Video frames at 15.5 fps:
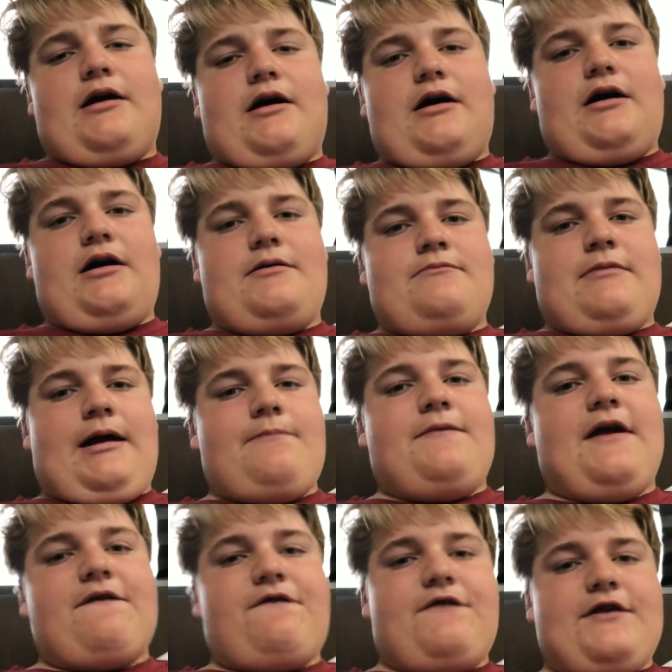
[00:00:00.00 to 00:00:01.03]
um, I'm
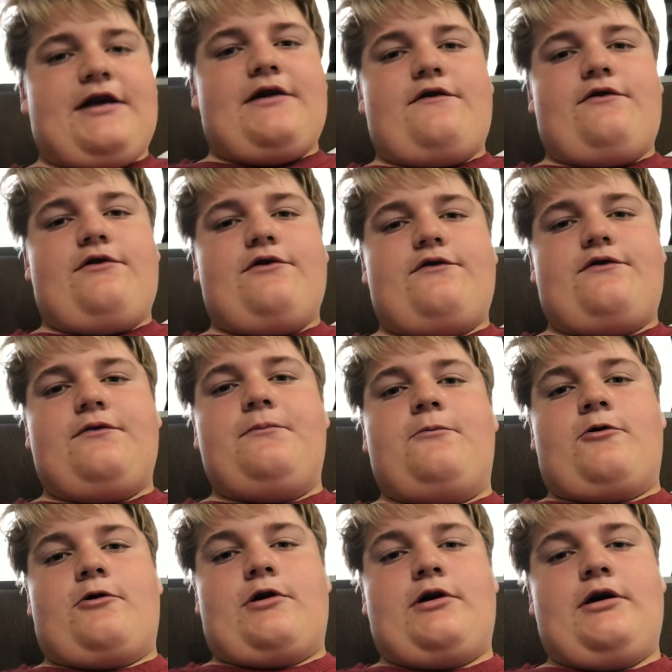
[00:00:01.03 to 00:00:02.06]
definitely gonna do YouTube
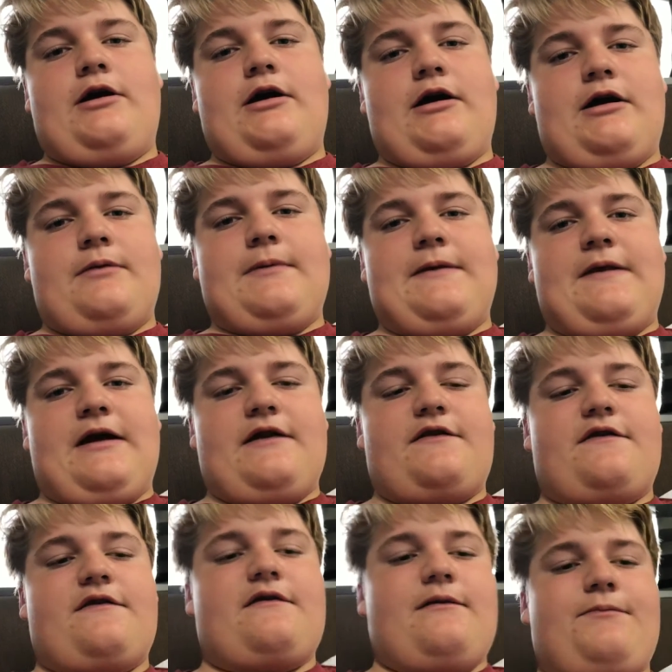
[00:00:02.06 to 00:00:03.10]
more. Um, and
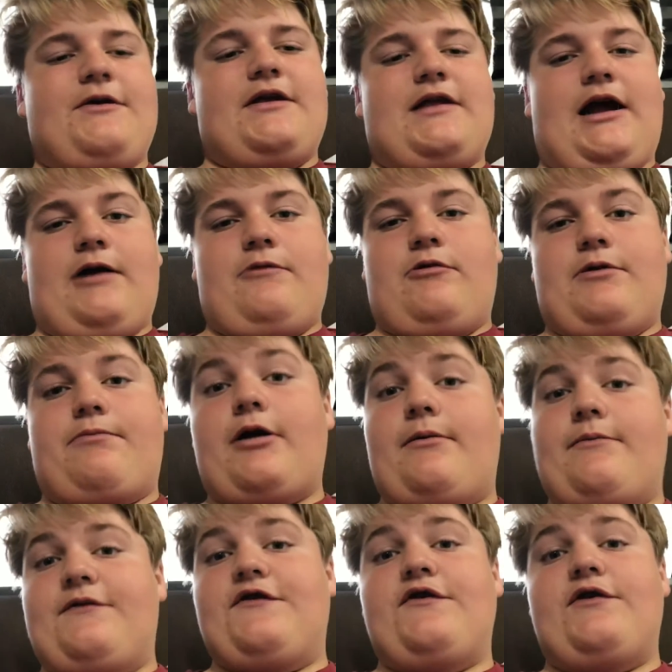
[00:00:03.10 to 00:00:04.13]
that's something I want to
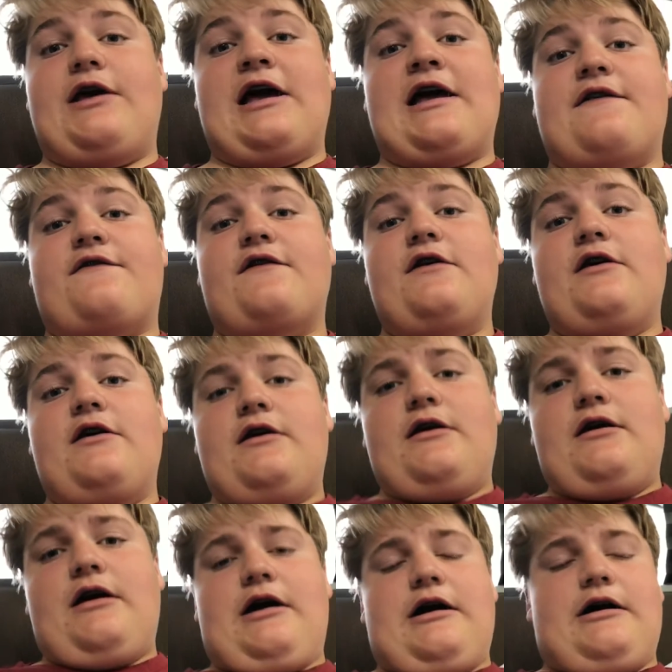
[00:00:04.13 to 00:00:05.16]
promise you guys.
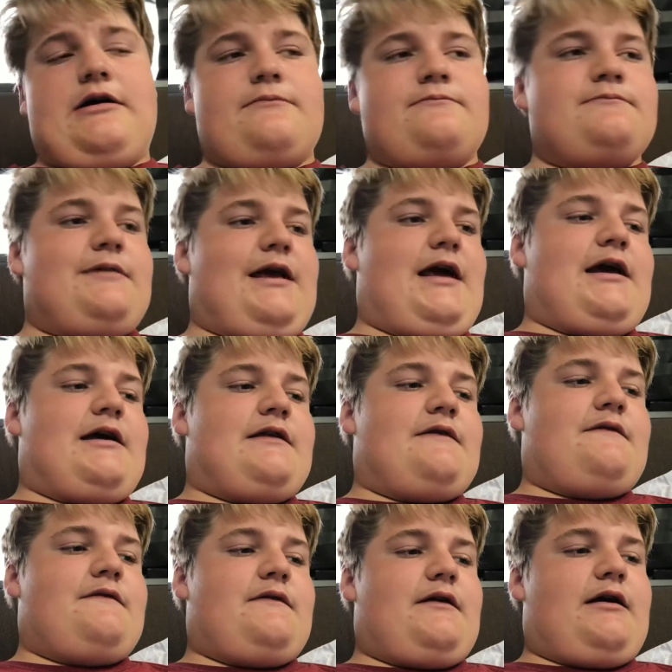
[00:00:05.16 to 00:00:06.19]
Um,
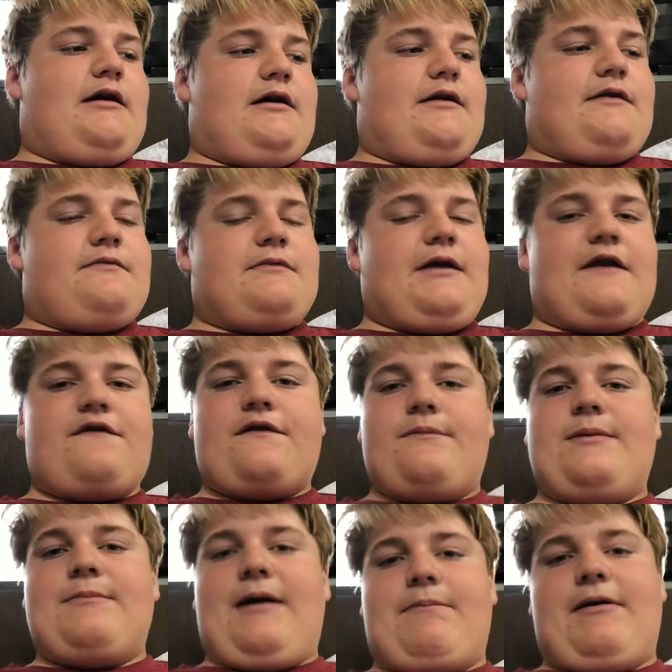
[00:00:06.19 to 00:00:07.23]
and uh, that's
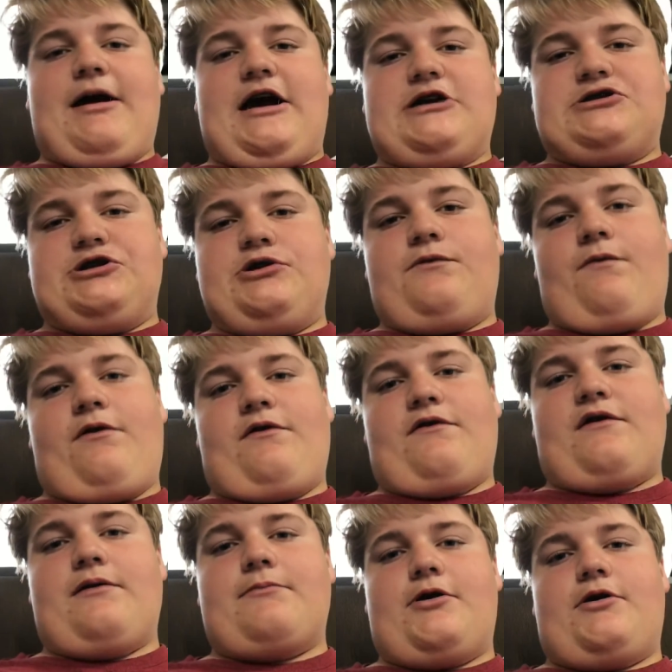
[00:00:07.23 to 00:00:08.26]
going to be my passion over the
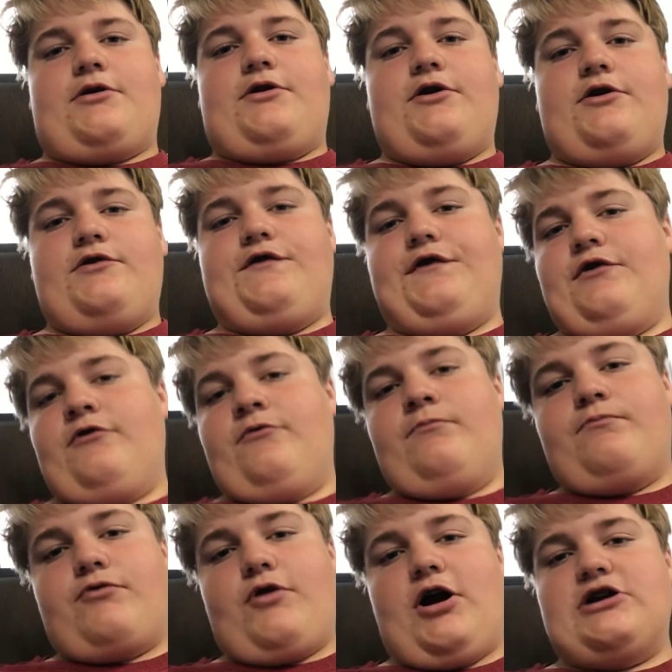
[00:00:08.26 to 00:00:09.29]
summer
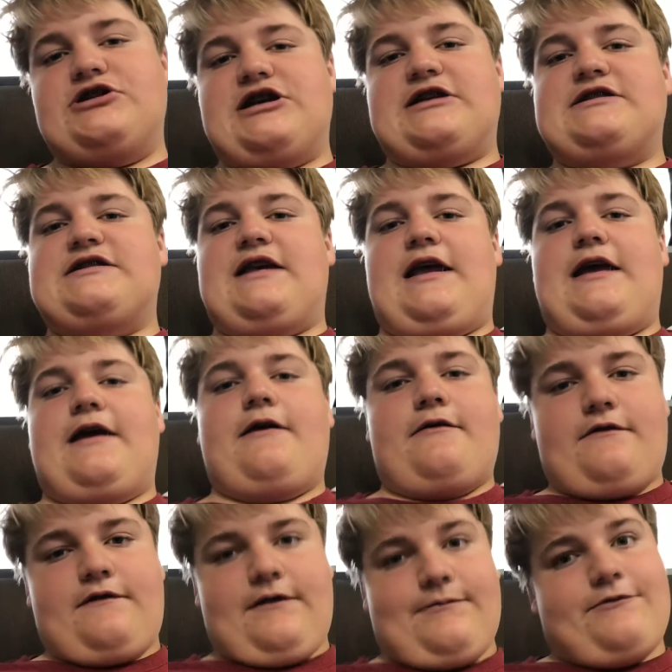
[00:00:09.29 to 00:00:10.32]
YouTube projects
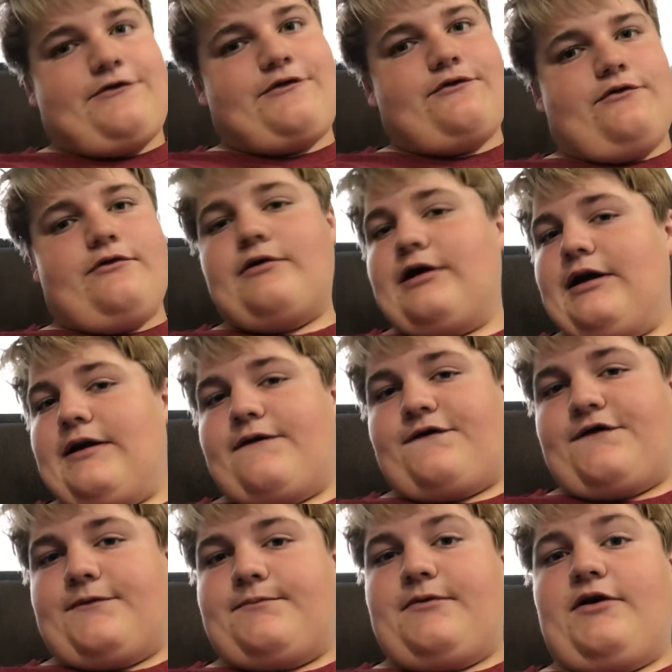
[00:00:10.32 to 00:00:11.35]
and summer school and
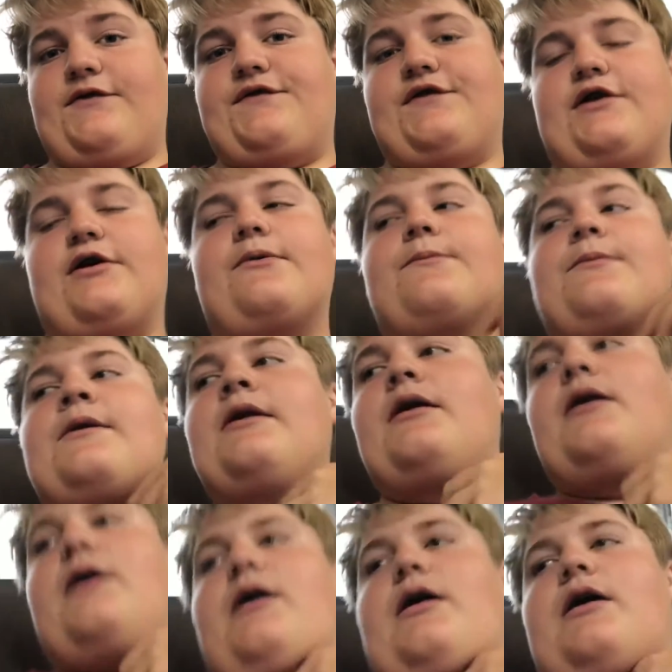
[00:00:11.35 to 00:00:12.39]
football. So
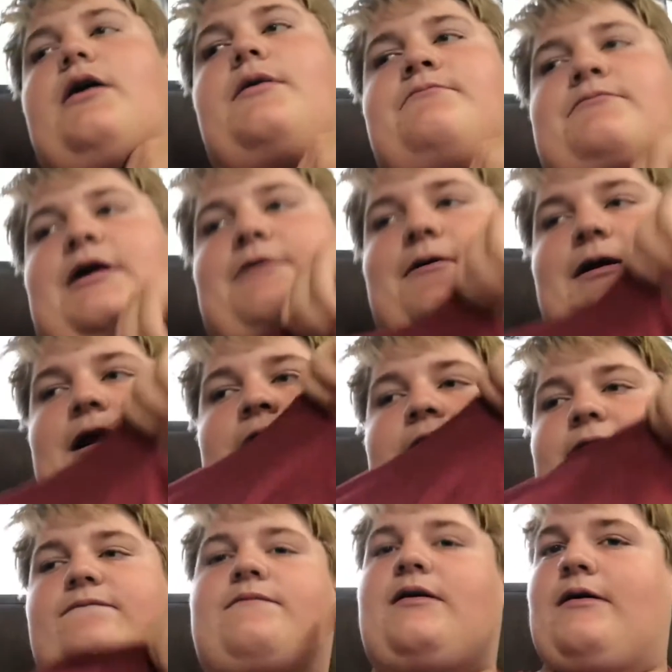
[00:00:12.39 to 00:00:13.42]
um, I already
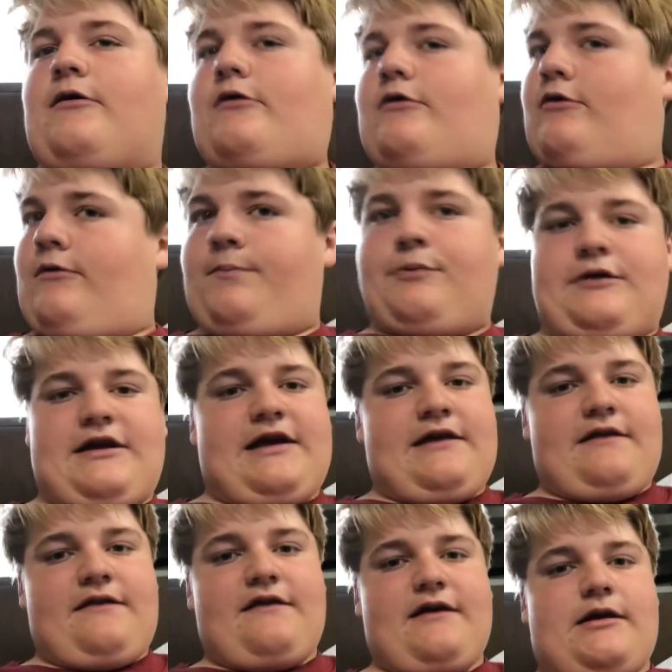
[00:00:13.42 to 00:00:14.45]
have a whole
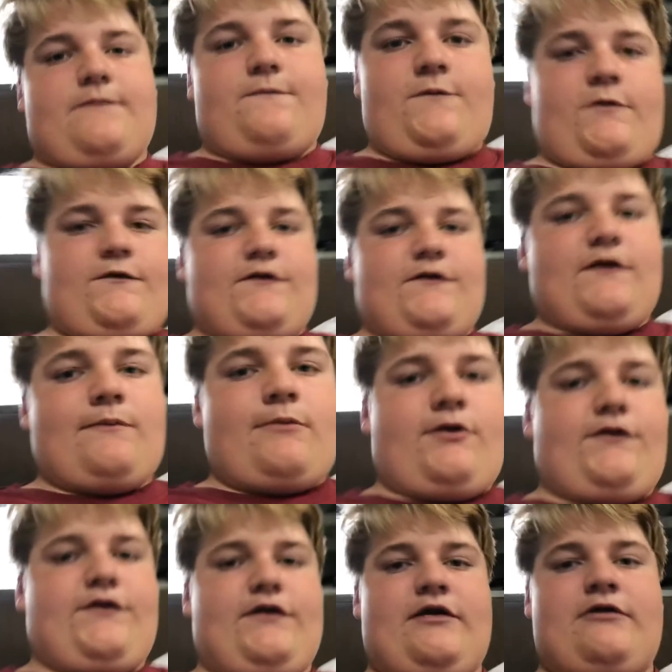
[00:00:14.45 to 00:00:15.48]
plan set up
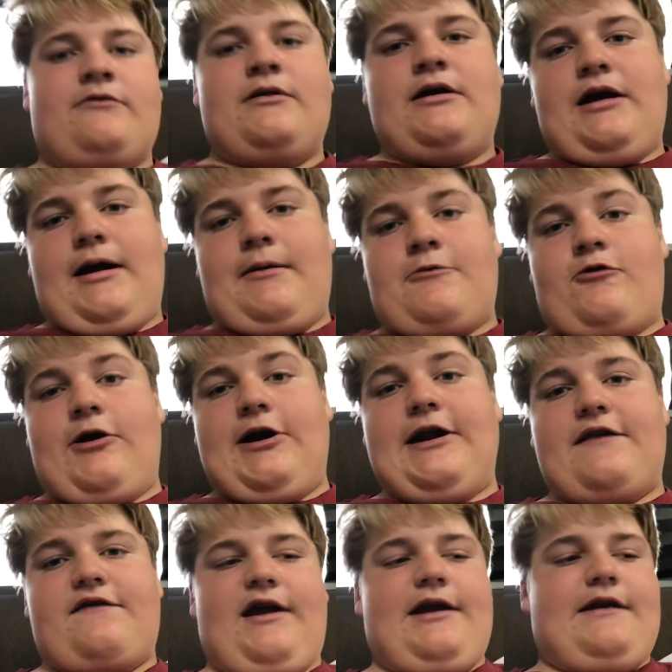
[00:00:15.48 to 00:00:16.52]
summer. So I'm quite
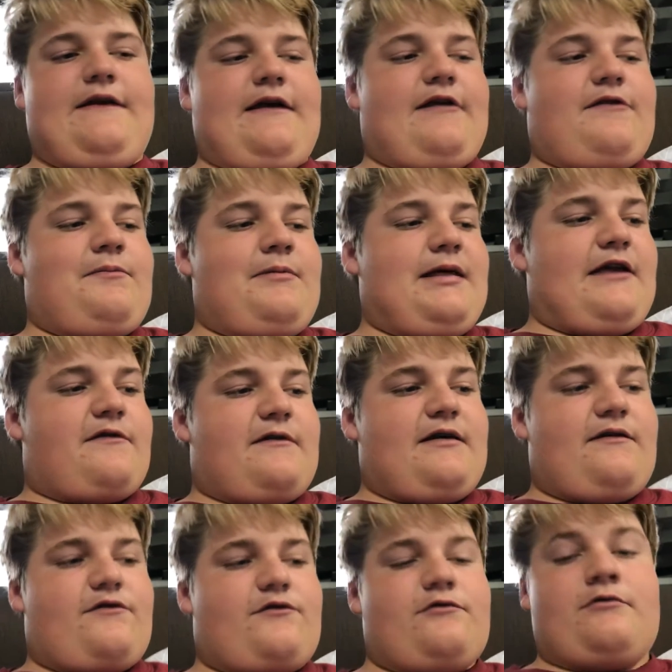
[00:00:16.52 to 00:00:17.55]
excited. today. It's my last
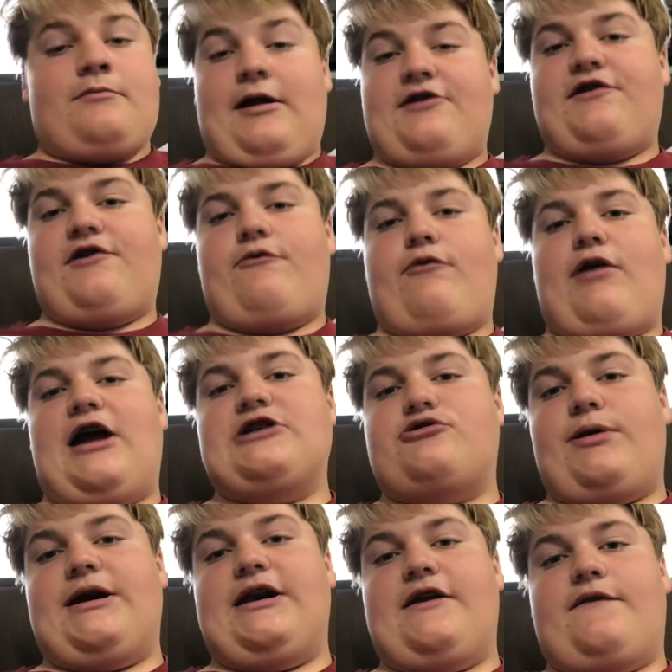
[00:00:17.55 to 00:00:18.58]
day of school. I'm actually
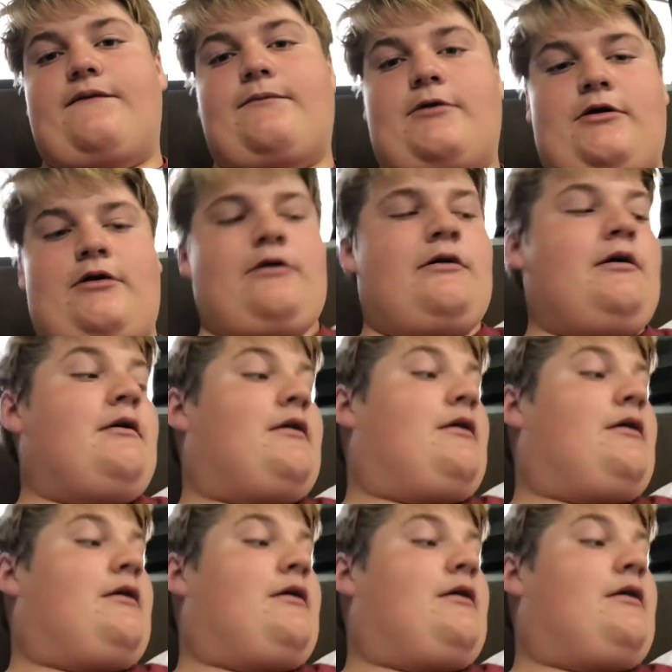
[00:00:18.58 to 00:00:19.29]
graduating tomorrow.